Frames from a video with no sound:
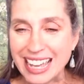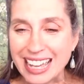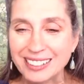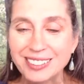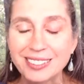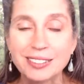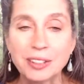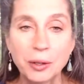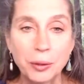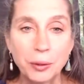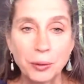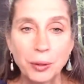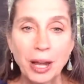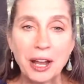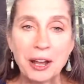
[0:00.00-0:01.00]

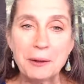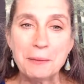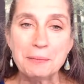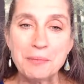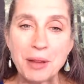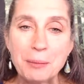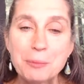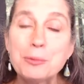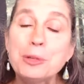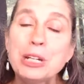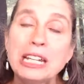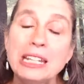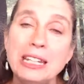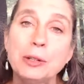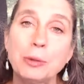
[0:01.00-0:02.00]
So I'm
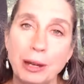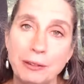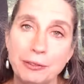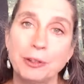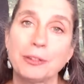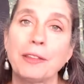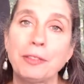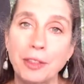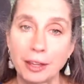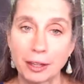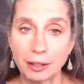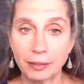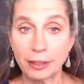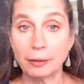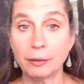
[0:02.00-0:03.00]
really grateful that
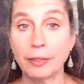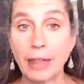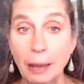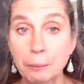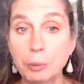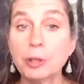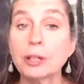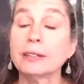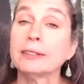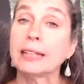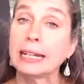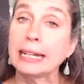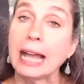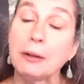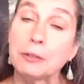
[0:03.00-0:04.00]
that book is
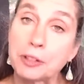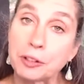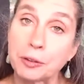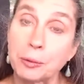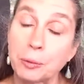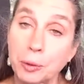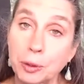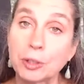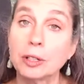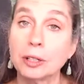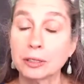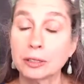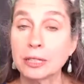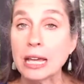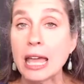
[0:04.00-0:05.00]
getting out into the
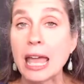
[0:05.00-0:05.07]
world,